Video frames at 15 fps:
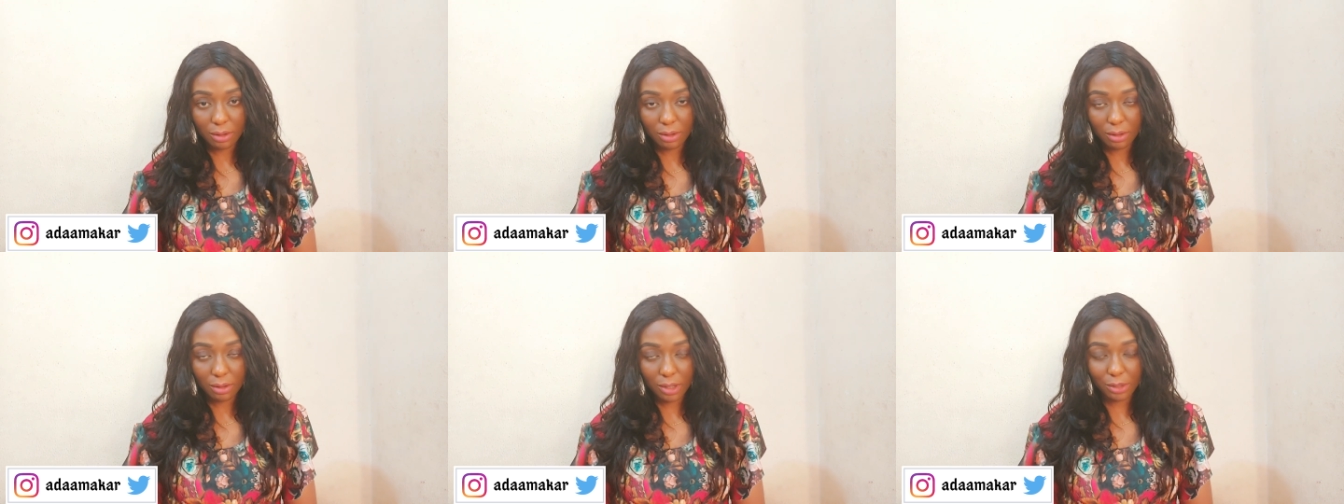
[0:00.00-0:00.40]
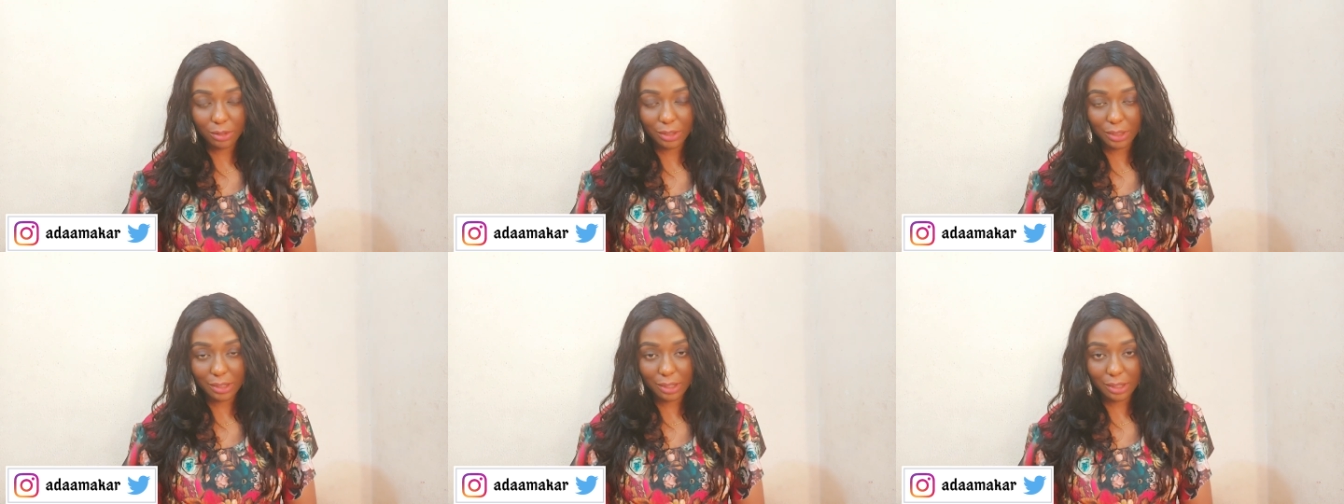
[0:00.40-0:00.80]
I don't
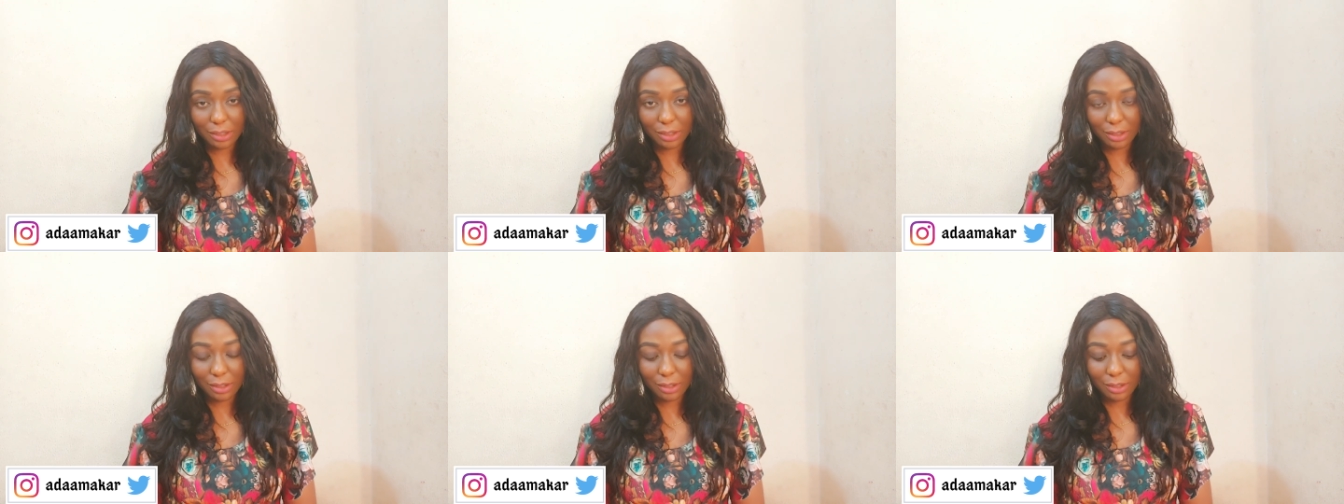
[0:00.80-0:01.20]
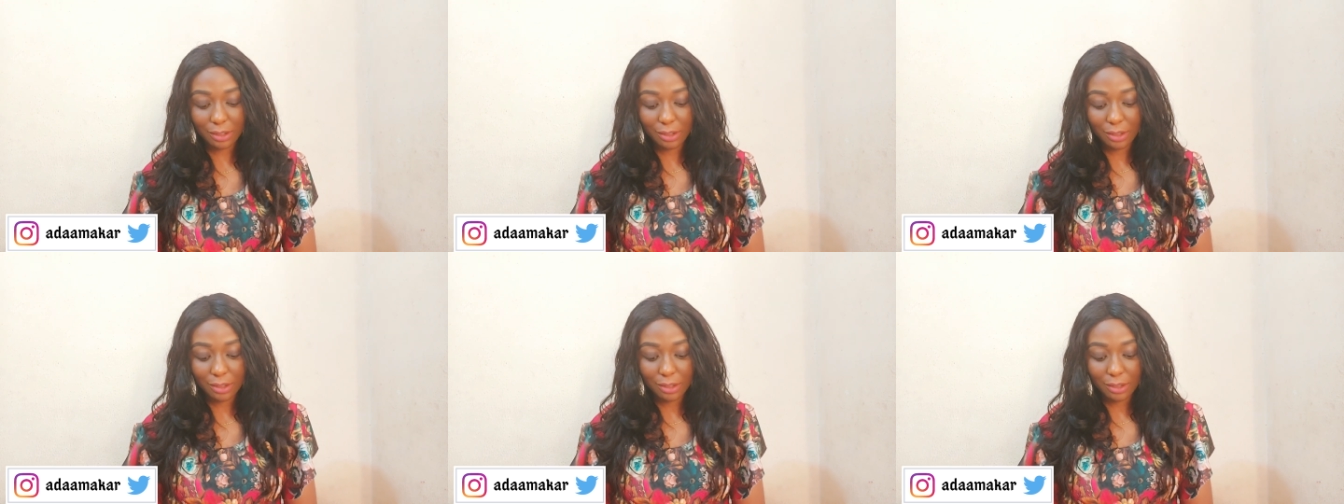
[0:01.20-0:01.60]
understand.
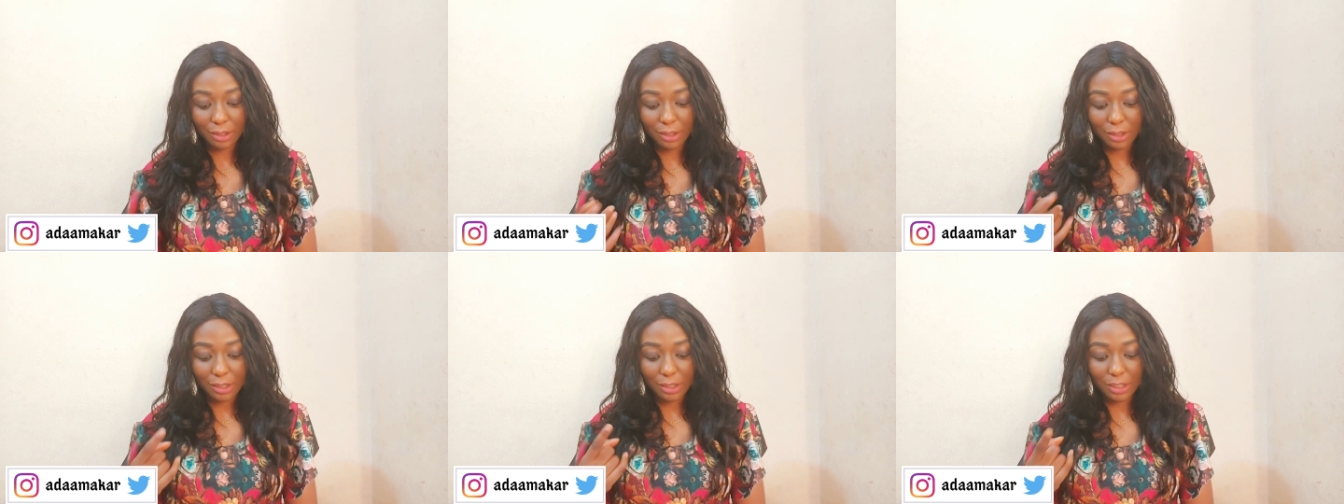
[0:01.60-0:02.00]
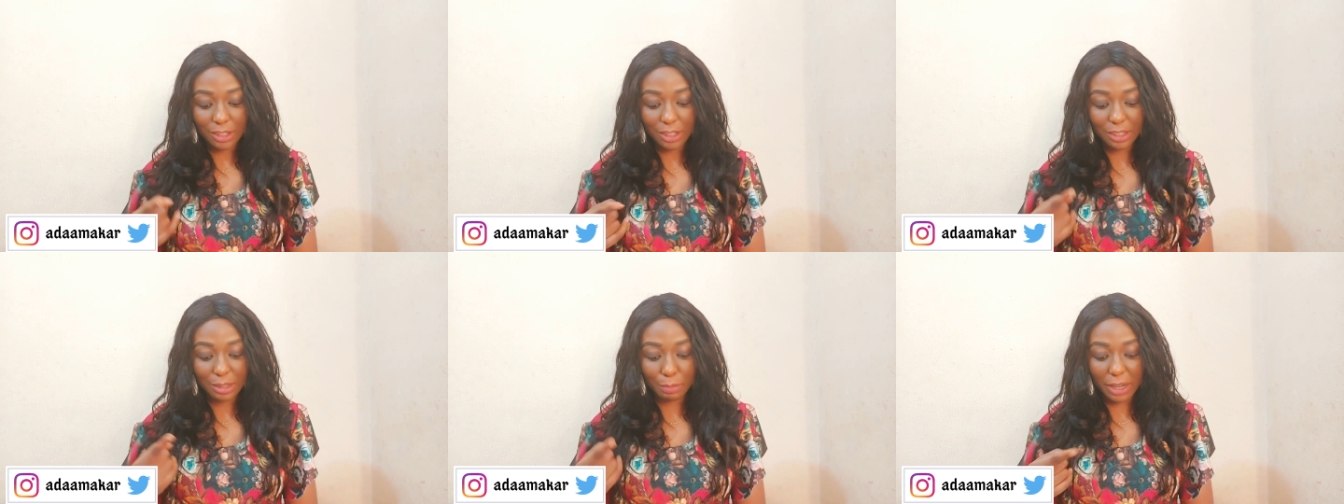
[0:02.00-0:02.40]

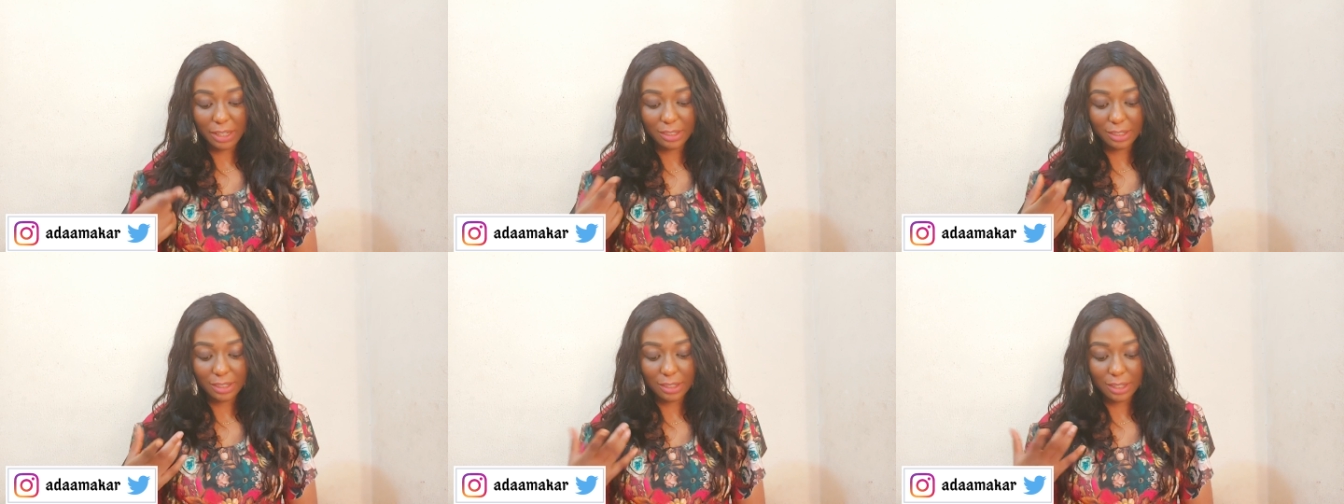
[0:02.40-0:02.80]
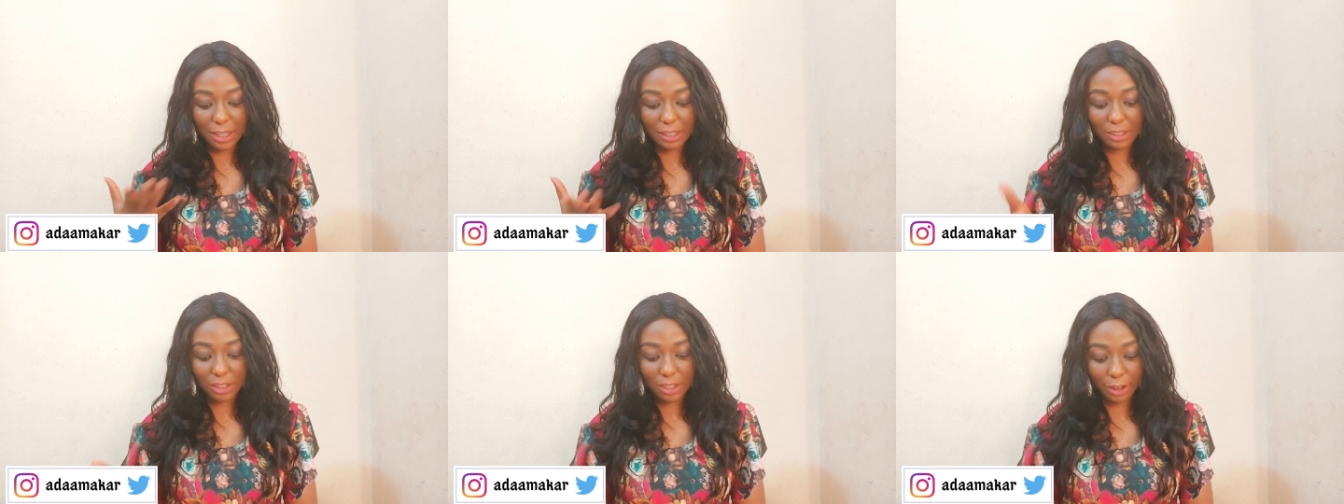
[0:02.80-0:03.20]
She's my
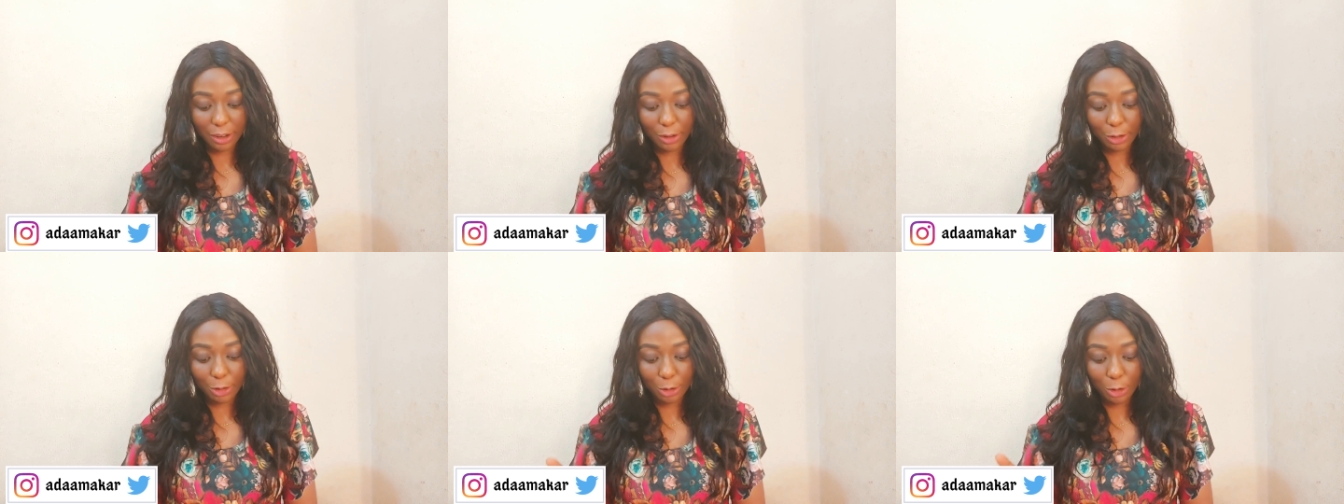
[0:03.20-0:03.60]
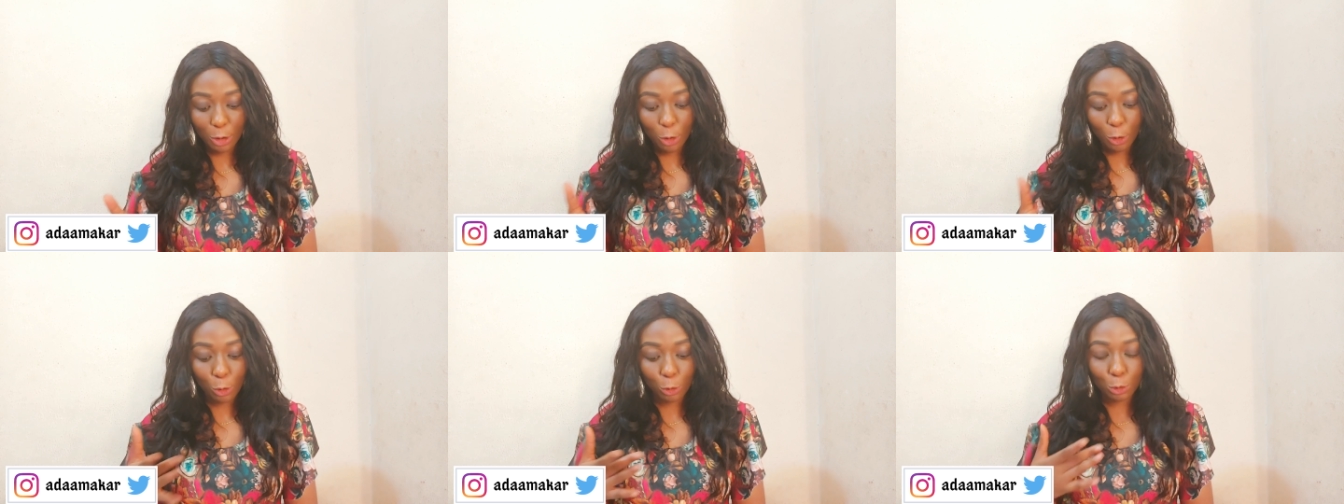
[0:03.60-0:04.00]
sister's child,
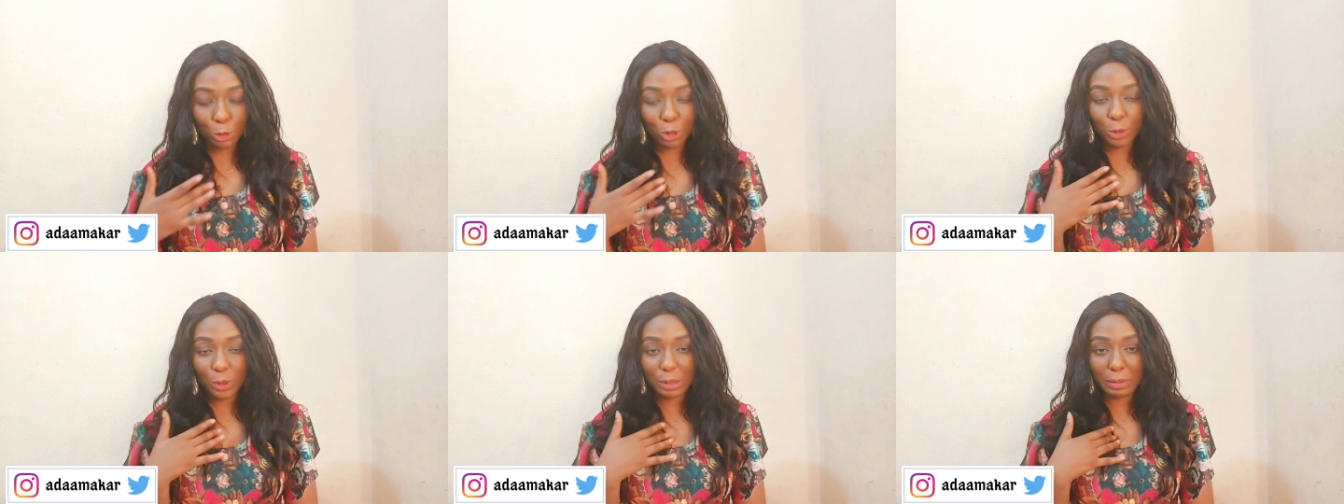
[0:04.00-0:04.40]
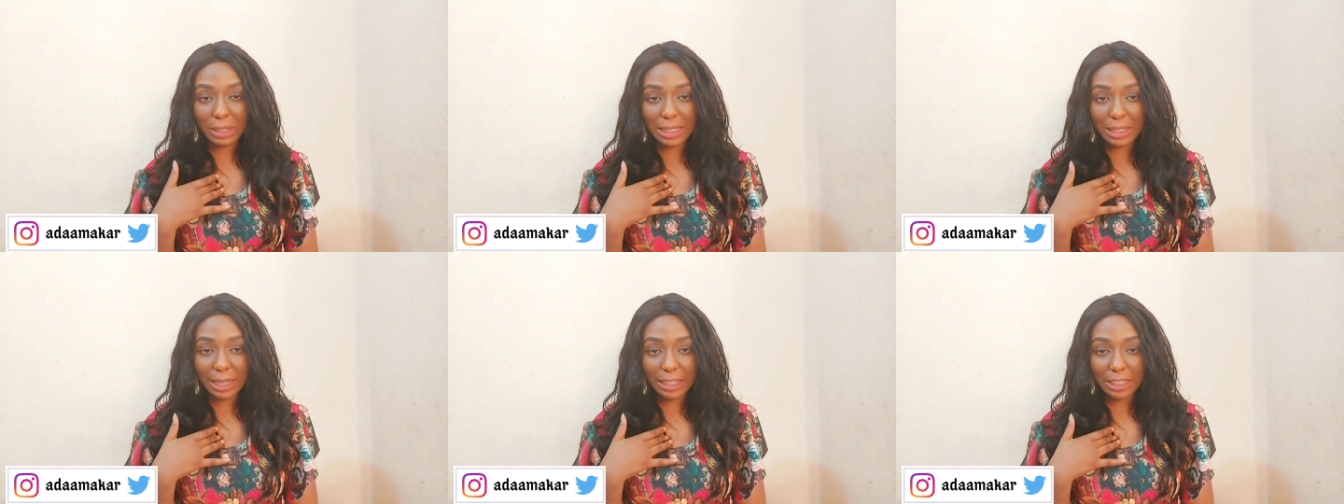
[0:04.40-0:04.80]
although she was my
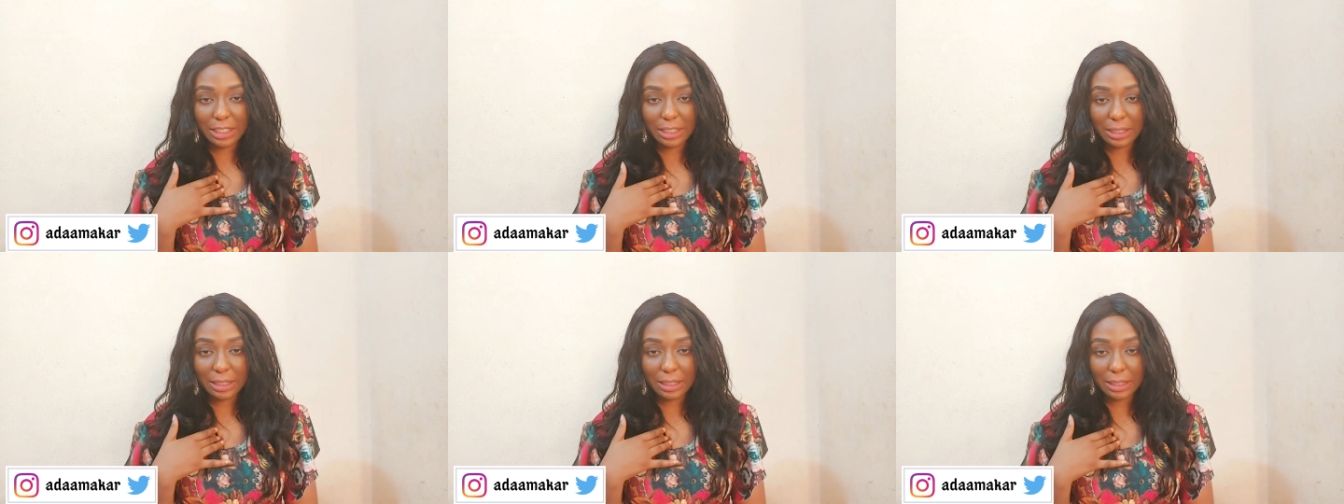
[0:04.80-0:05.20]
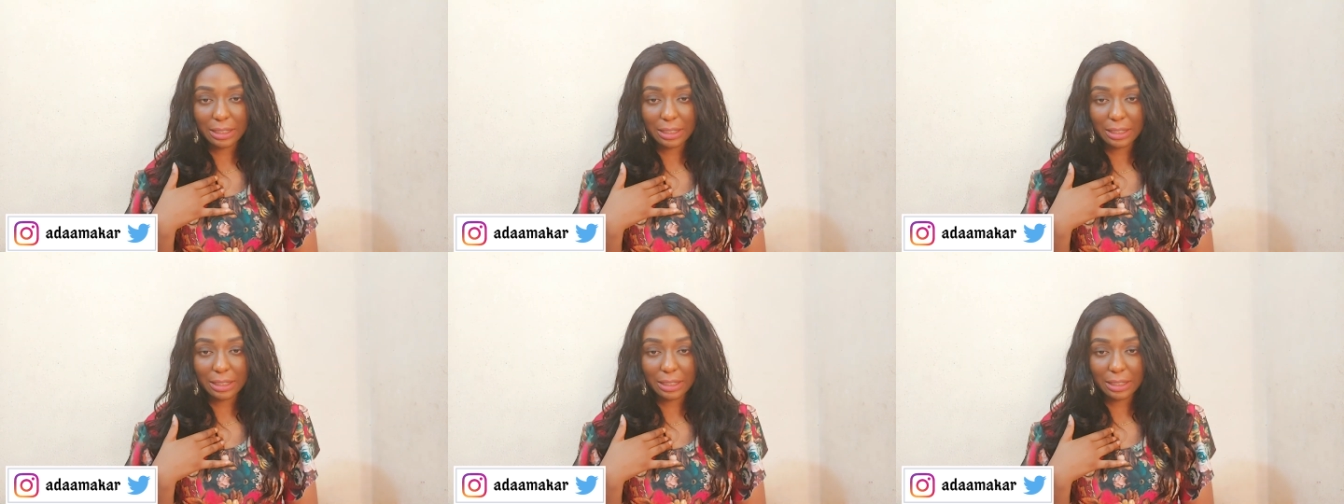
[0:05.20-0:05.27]
side chick.